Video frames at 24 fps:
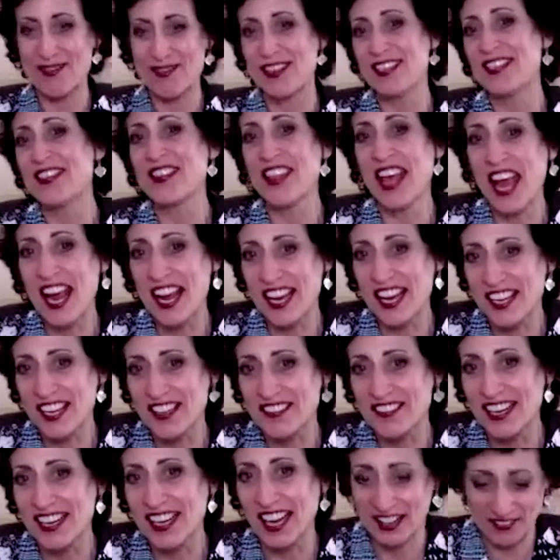And thank you
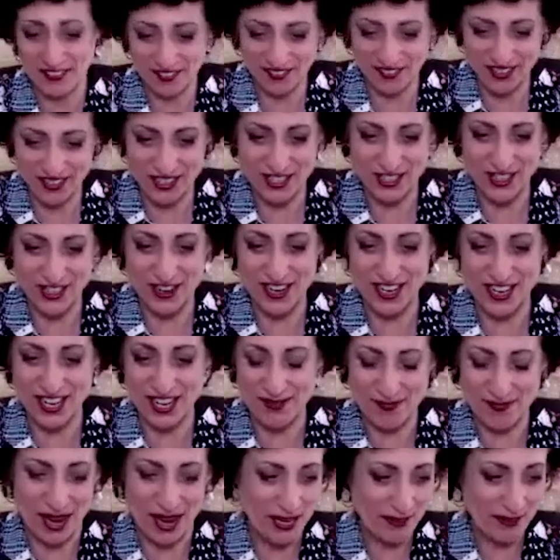again for joining
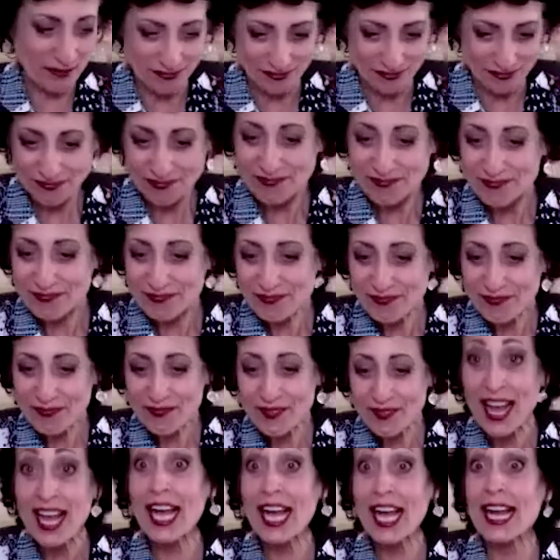me
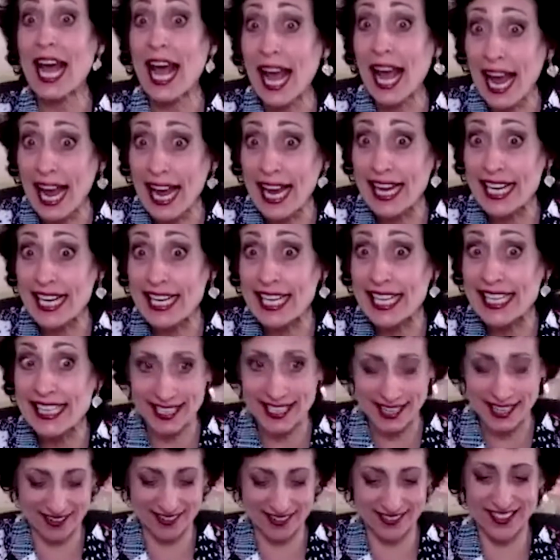and hanging in
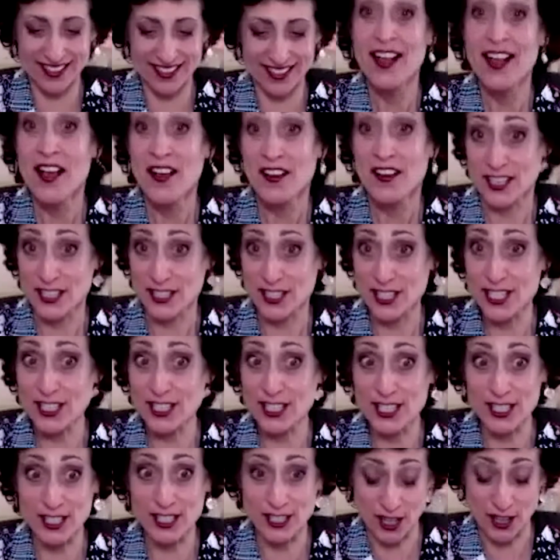there, because this
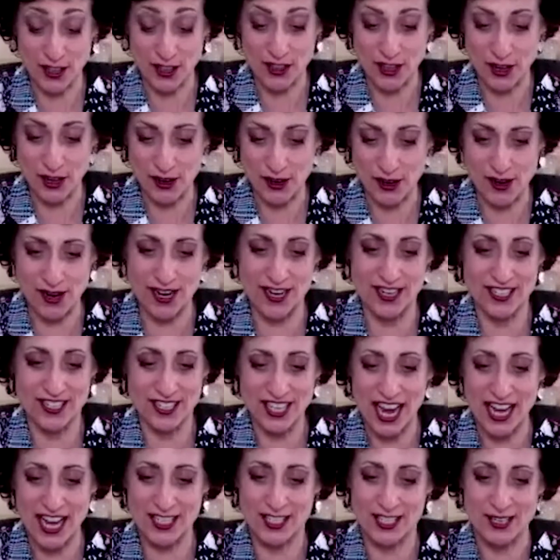is the third
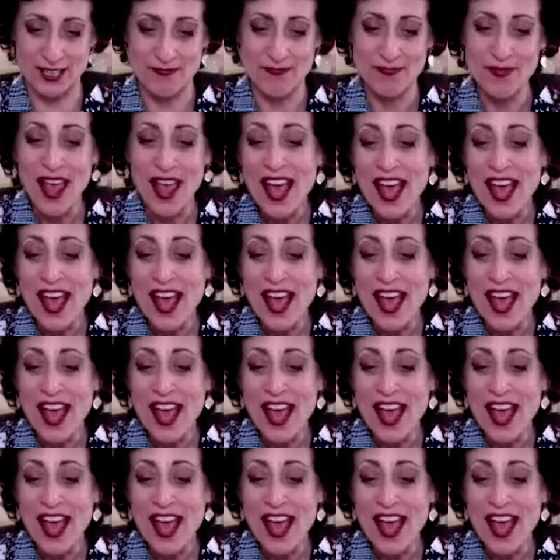session.